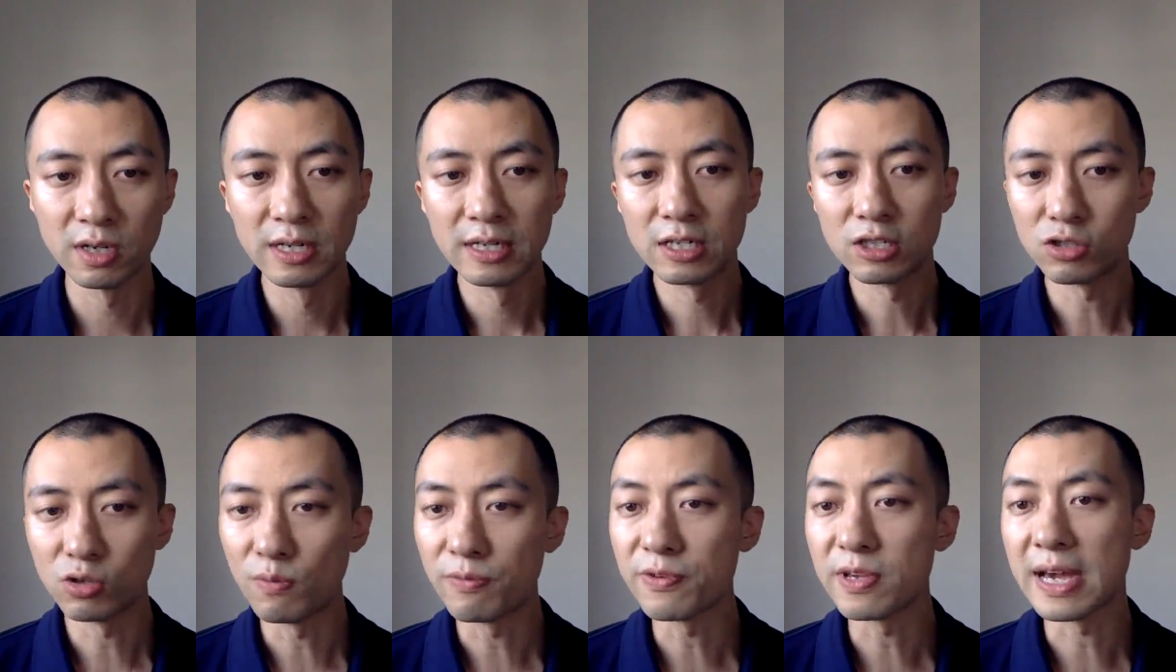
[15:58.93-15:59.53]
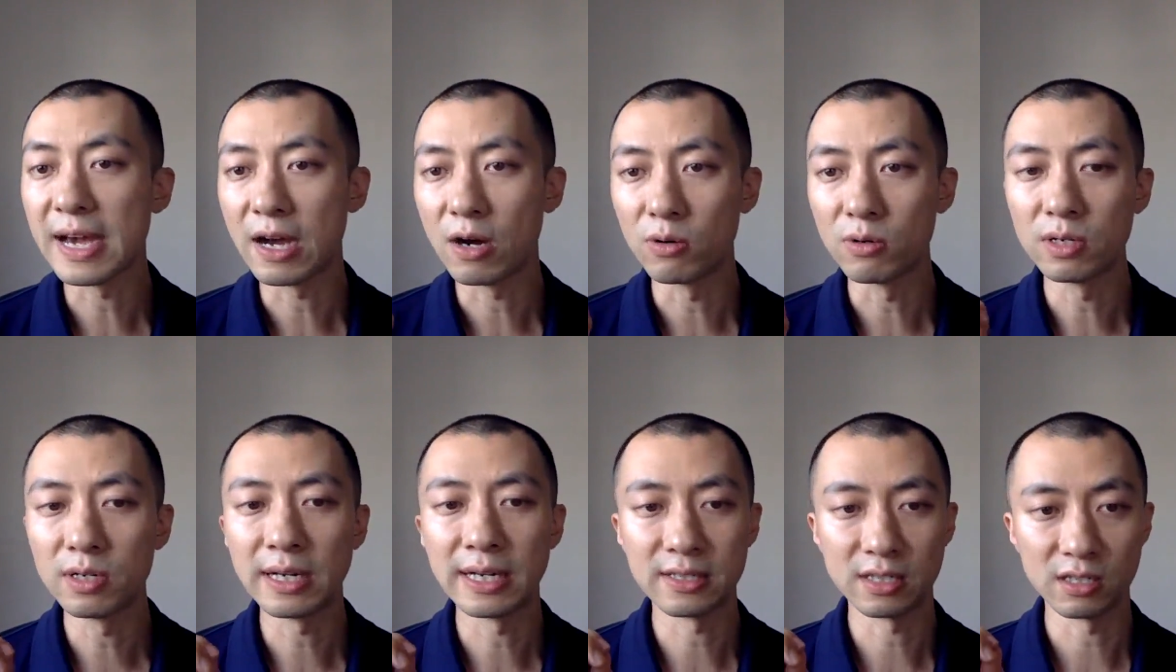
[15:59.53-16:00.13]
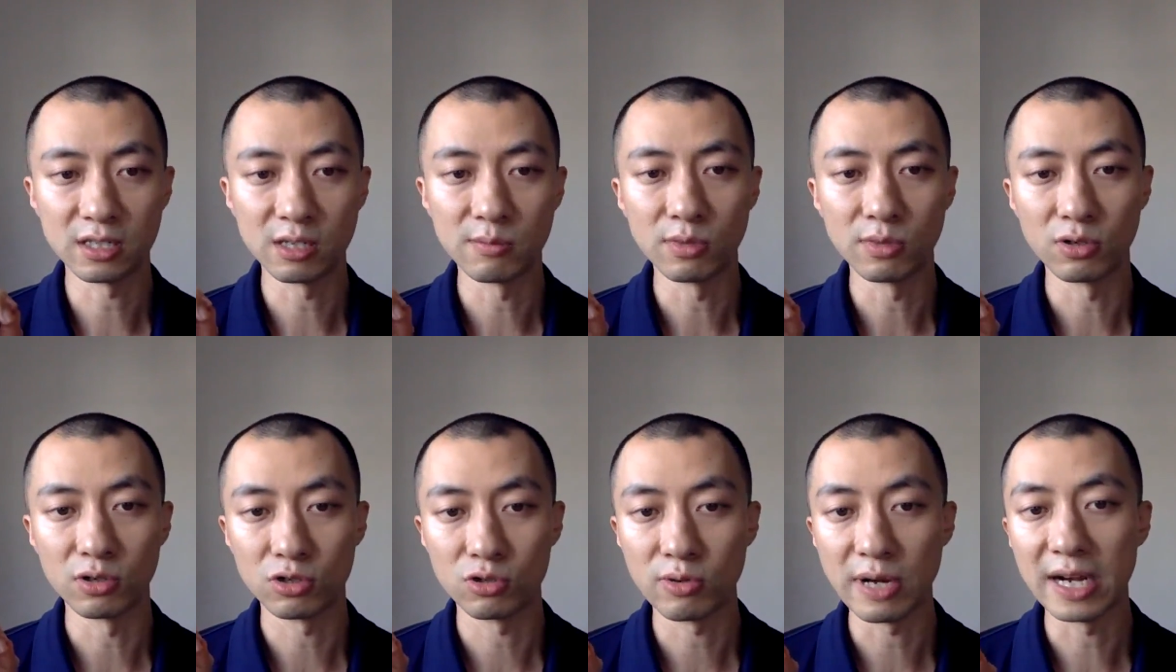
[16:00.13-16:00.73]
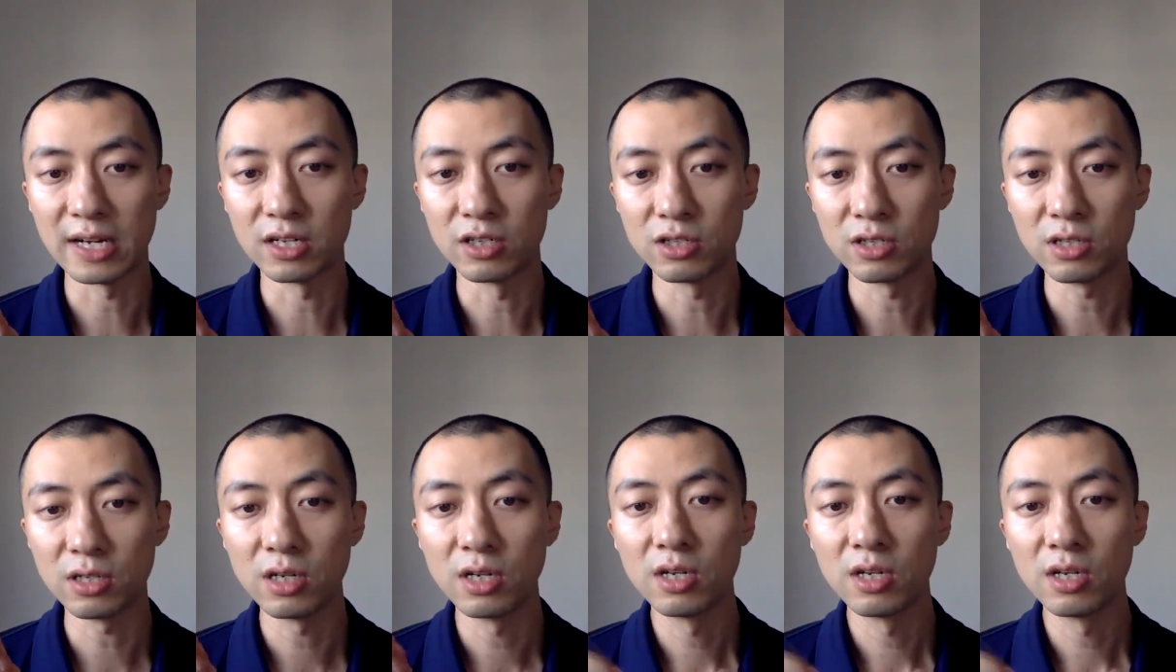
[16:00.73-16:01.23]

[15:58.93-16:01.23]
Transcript: Sophie Howard has a similar strategy.